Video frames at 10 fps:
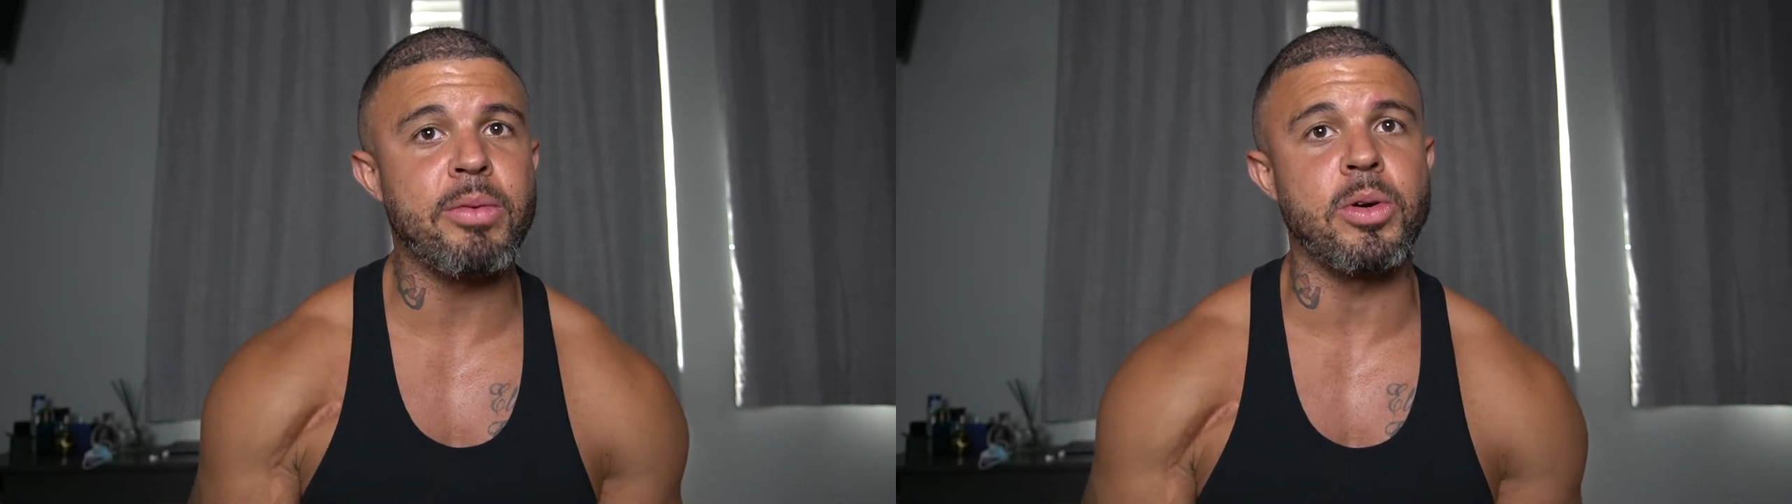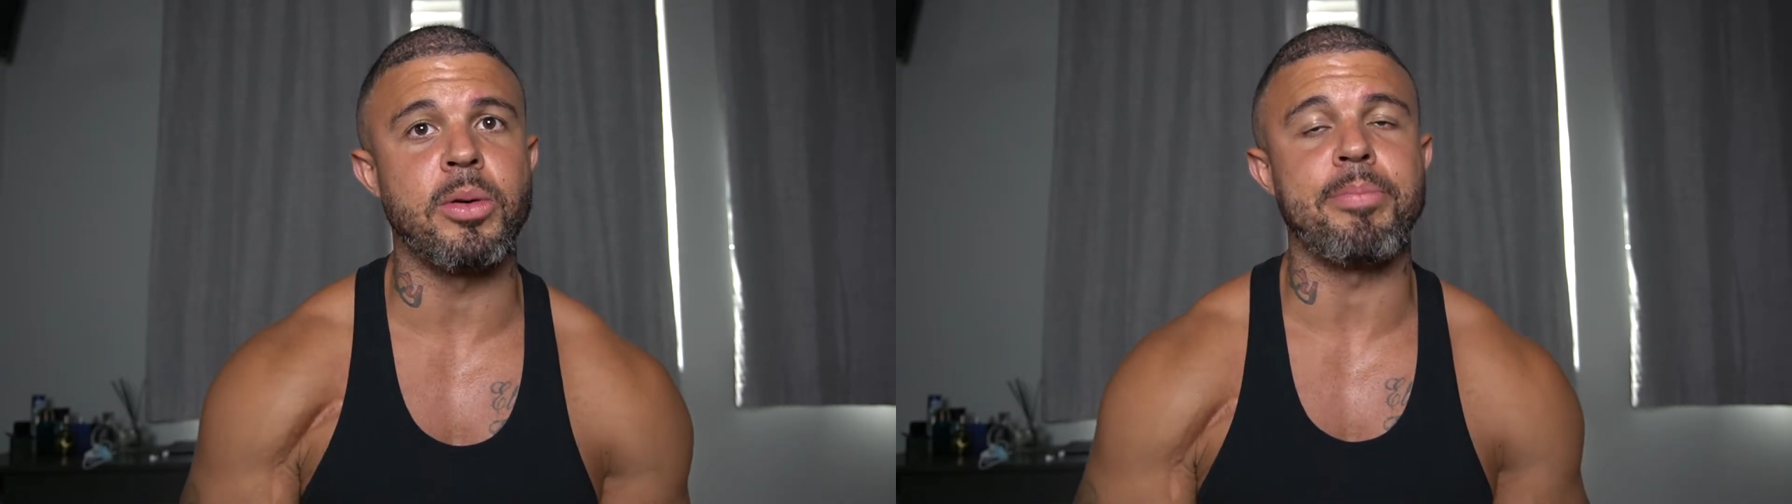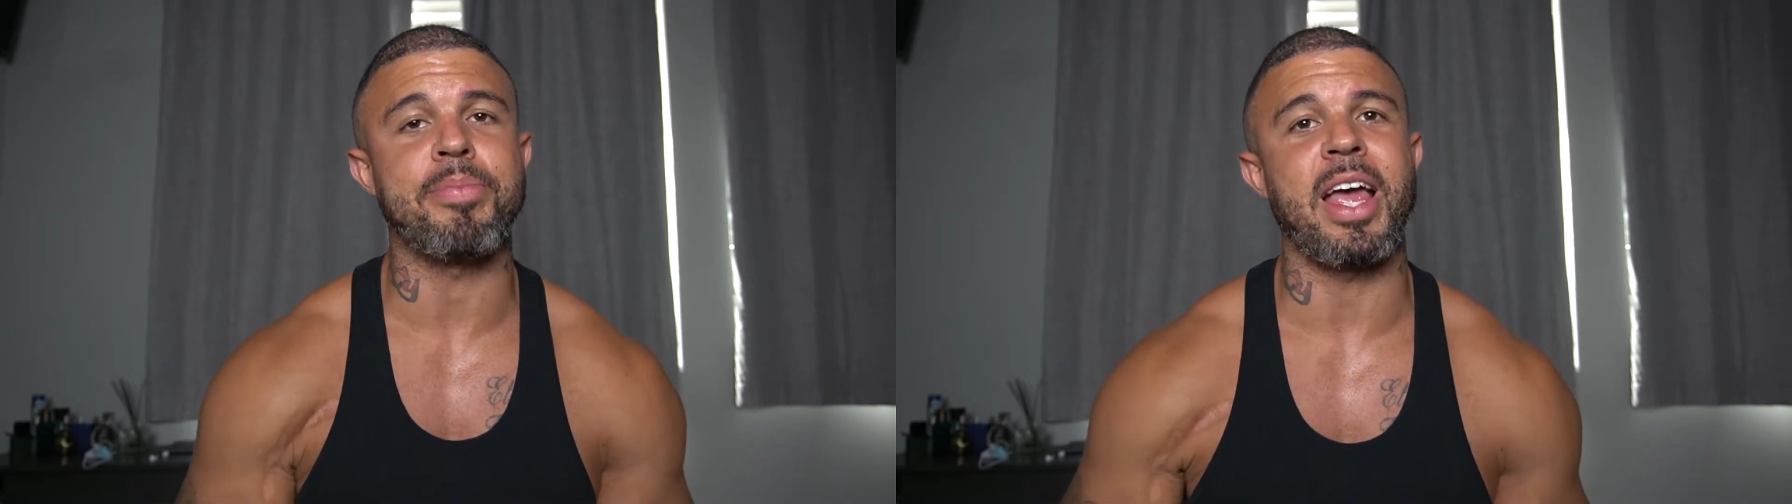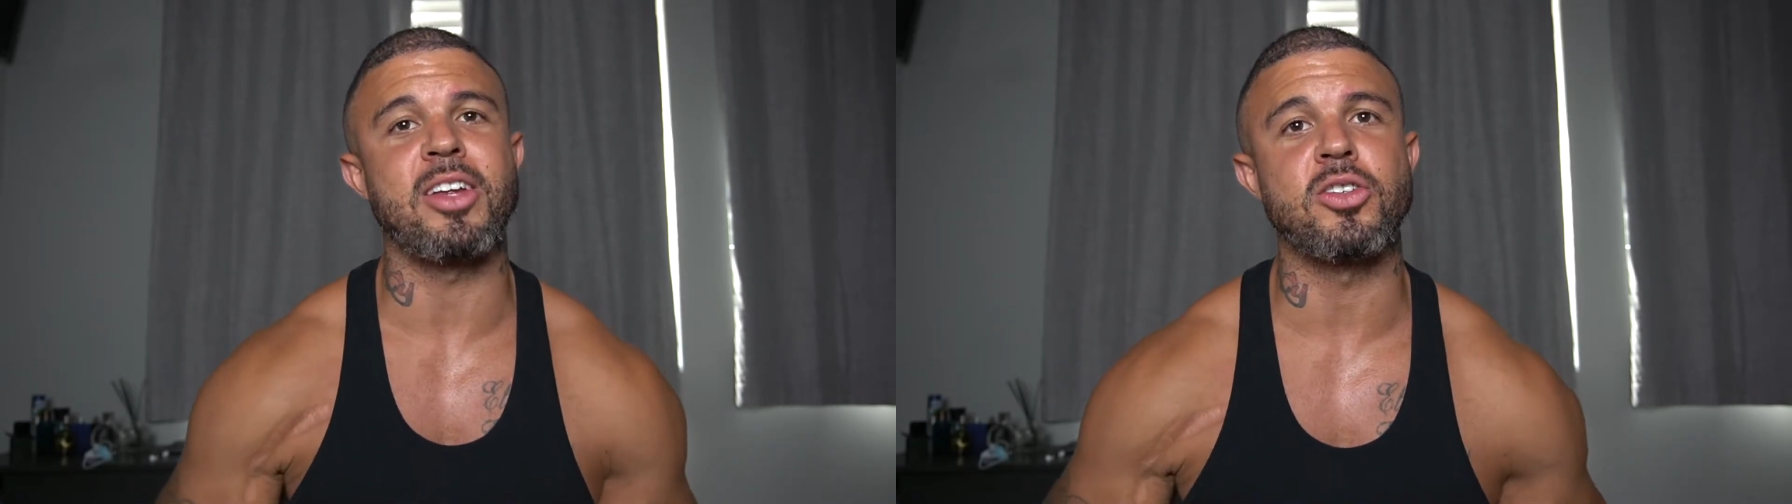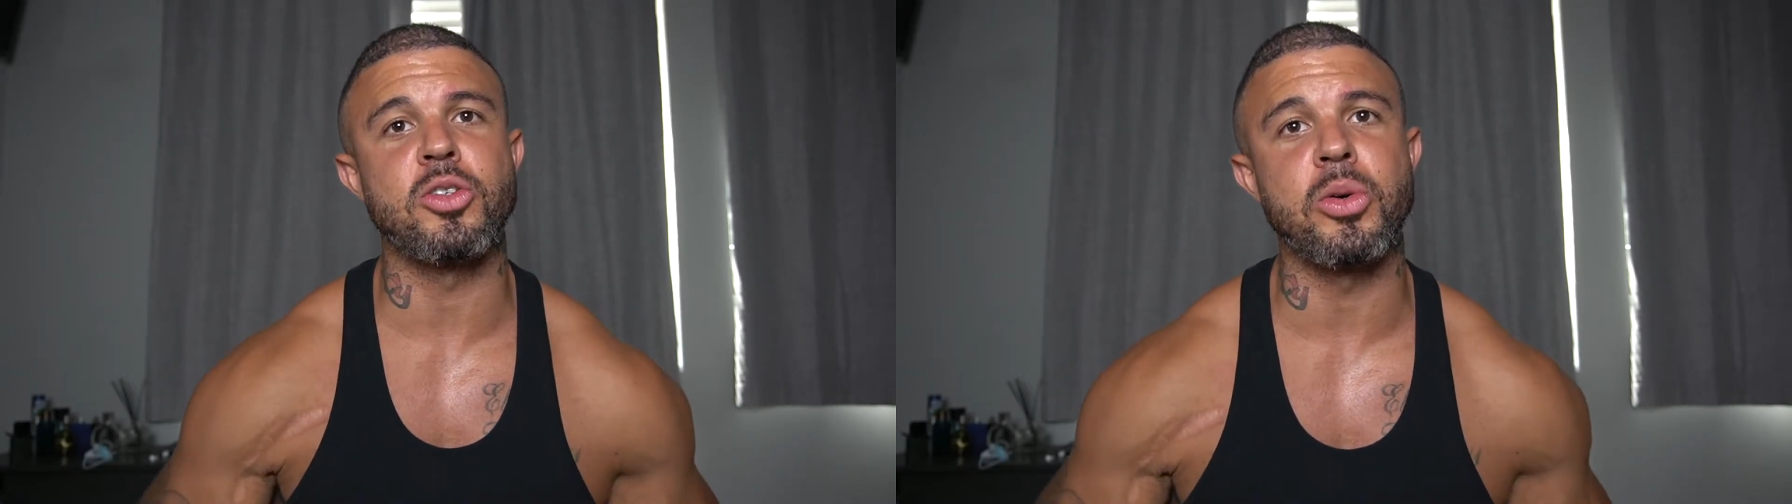room and
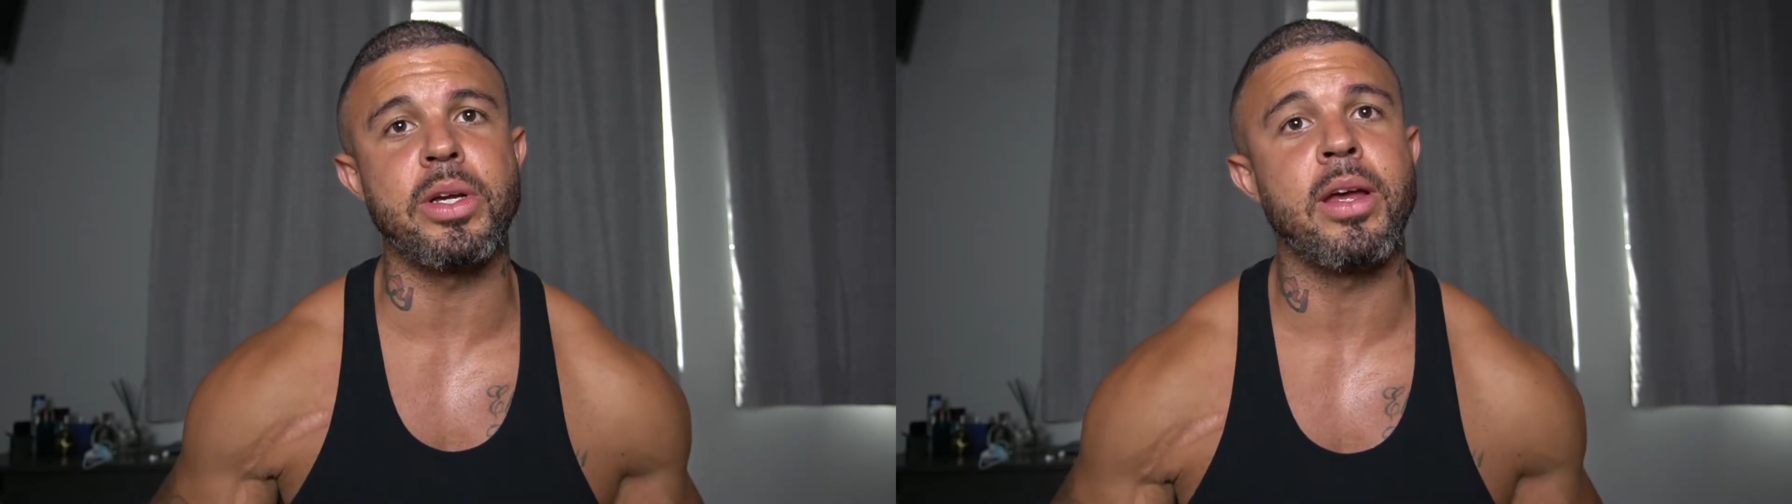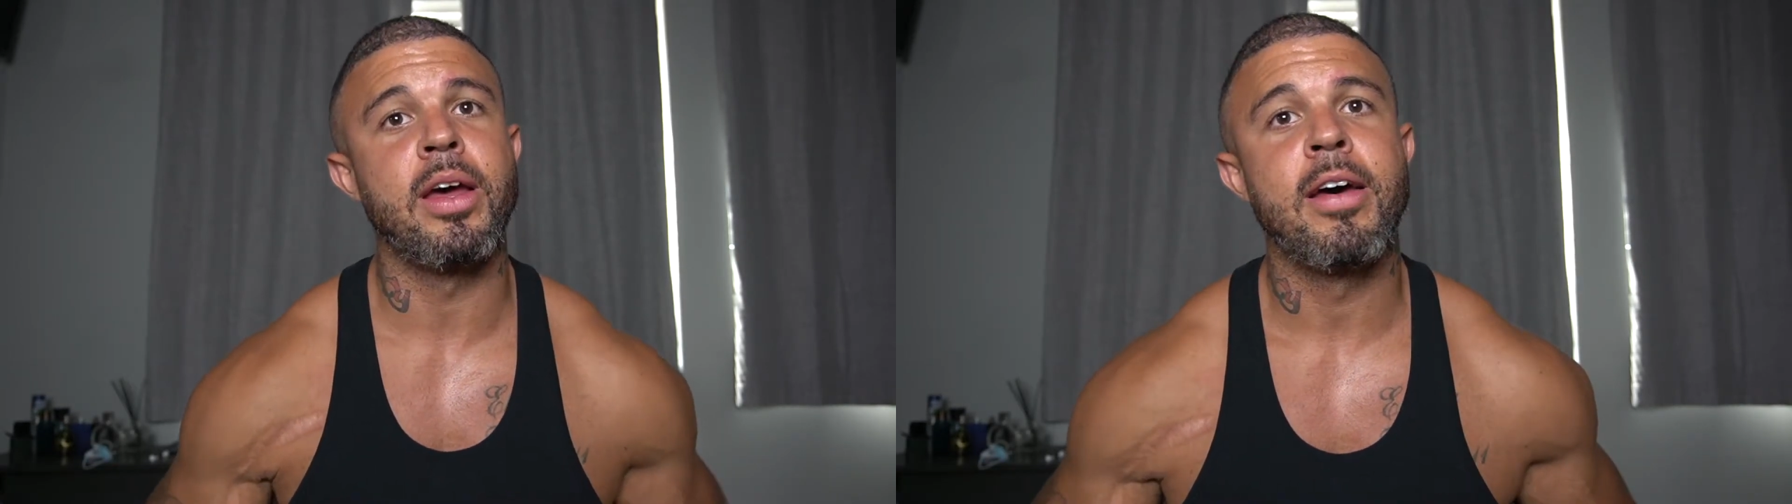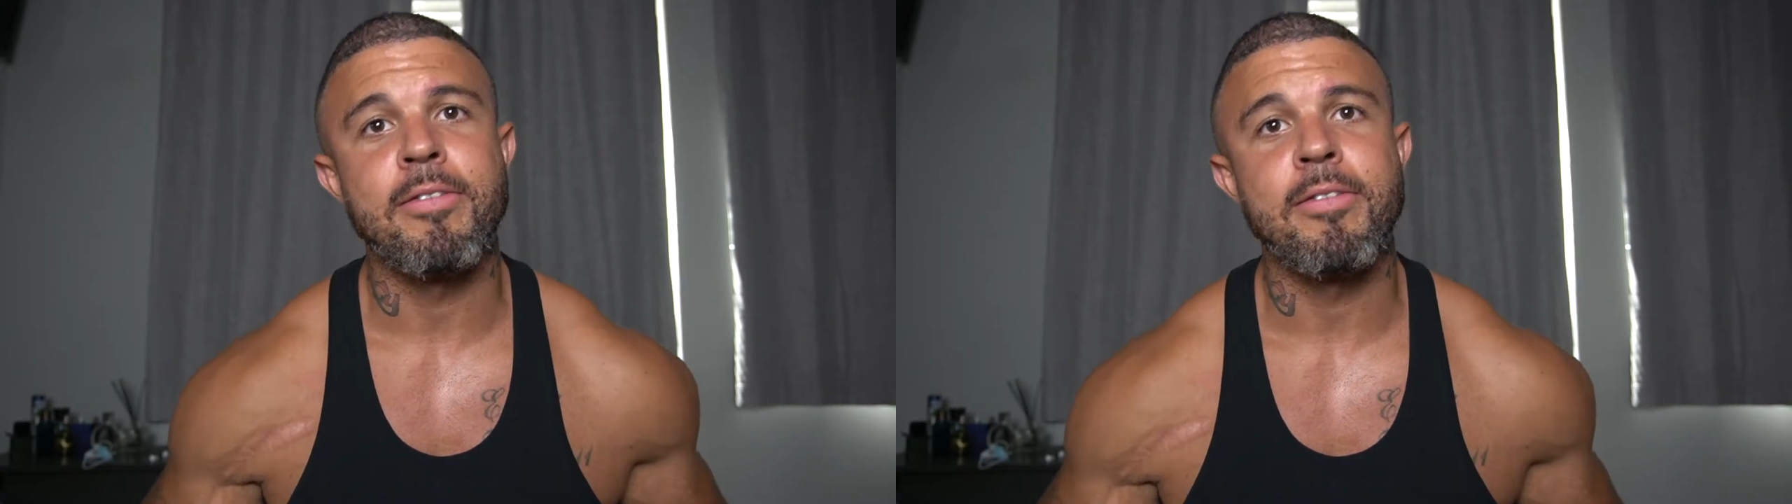you're doing